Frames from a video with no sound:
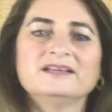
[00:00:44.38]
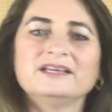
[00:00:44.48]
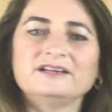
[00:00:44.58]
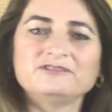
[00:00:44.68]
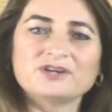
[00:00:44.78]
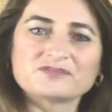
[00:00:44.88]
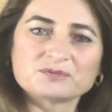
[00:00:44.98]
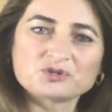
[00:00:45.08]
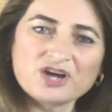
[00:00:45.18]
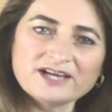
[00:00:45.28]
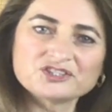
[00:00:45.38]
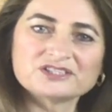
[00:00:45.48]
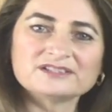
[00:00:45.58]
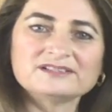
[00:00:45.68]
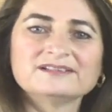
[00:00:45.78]
And if you have
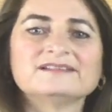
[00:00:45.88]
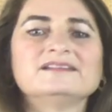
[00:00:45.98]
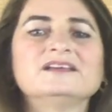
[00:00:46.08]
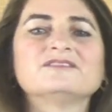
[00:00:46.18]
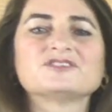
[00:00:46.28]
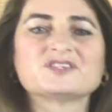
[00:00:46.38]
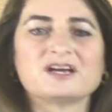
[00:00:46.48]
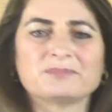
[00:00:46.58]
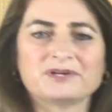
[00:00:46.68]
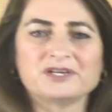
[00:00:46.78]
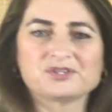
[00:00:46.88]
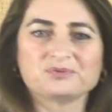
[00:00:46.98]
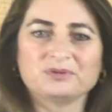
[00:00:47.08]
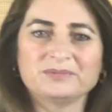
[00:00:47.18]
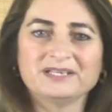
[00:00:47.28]
subtraction, the inverse operation
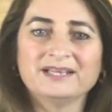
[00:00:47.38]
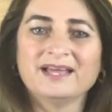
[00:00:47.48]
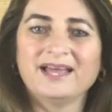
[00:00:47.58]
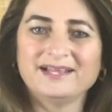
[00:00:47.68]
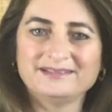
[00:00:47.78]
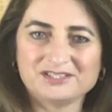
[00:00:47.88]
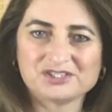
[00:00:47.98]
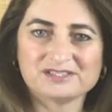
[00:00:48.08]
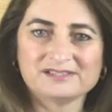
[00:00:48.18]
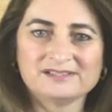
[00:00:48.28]
will be addition.